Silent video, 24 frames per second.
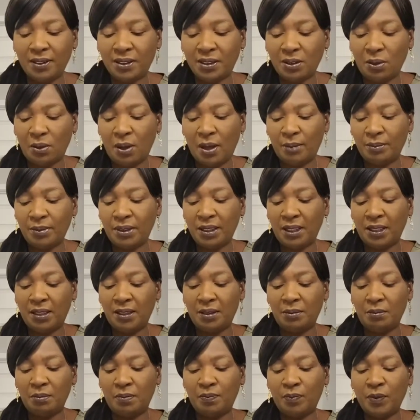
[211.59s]
so I'm
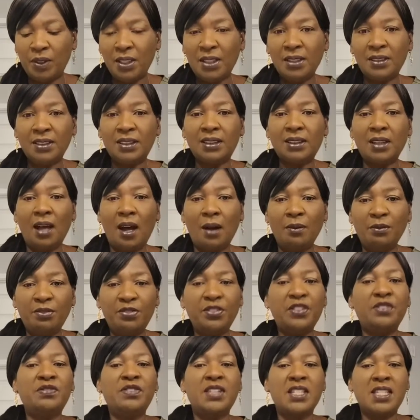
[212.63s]
getting Psalm
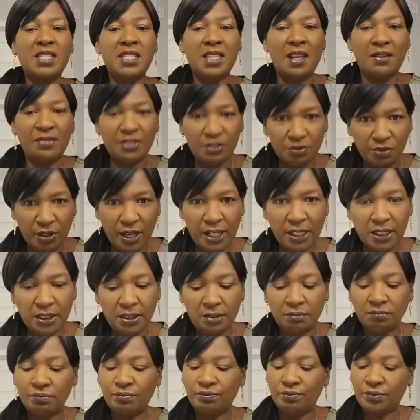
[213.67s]
57
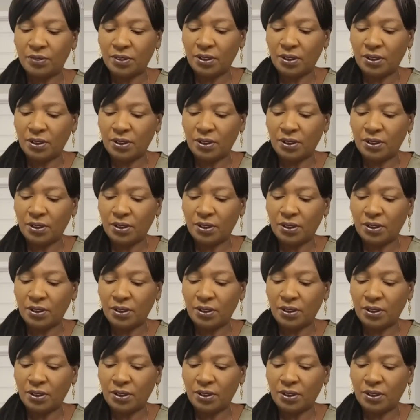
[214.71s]
ready